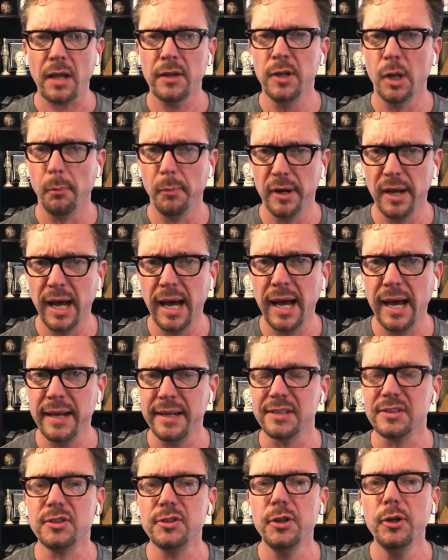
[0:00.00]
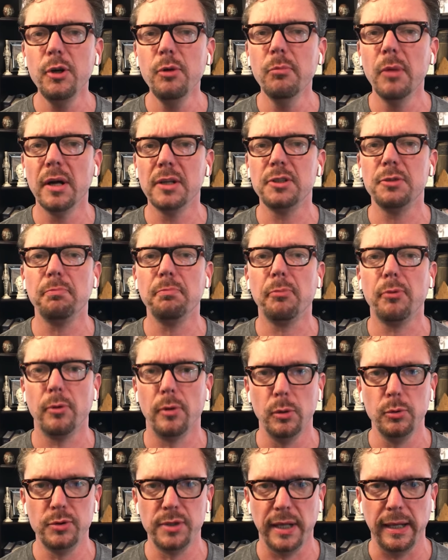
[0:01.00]
Number nine is too much
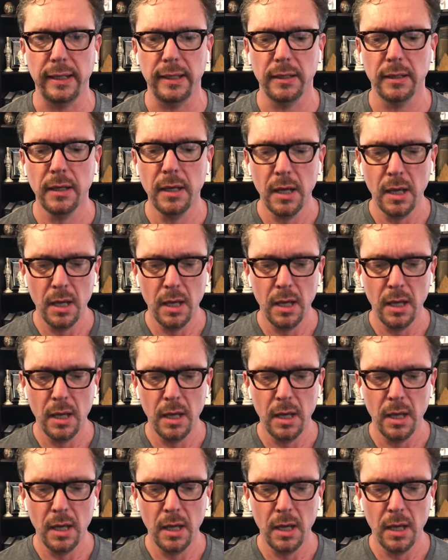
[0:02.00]
protein.